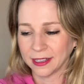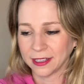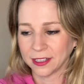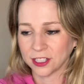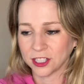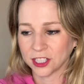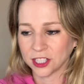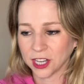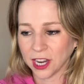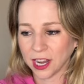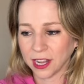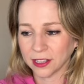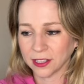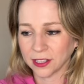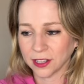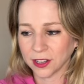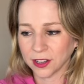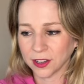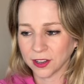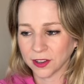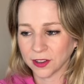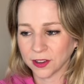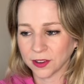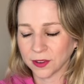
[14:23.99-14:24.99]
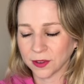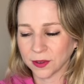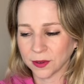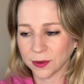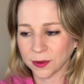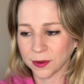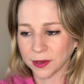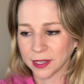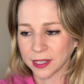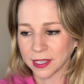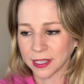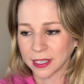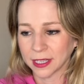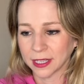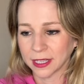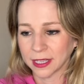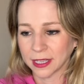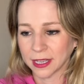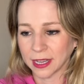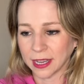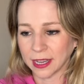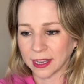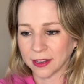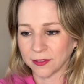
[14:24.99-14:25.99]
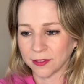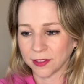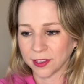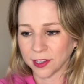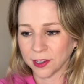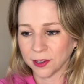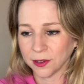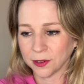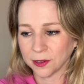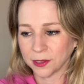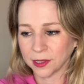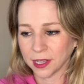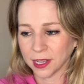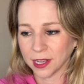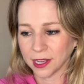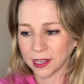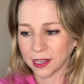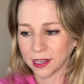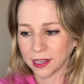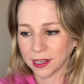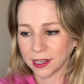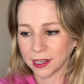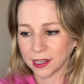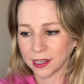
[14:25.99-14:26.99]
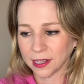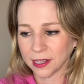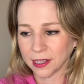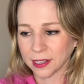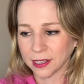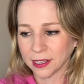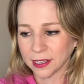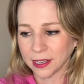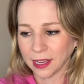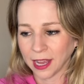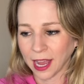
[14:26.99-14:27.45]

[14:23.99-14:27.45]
cello and viola.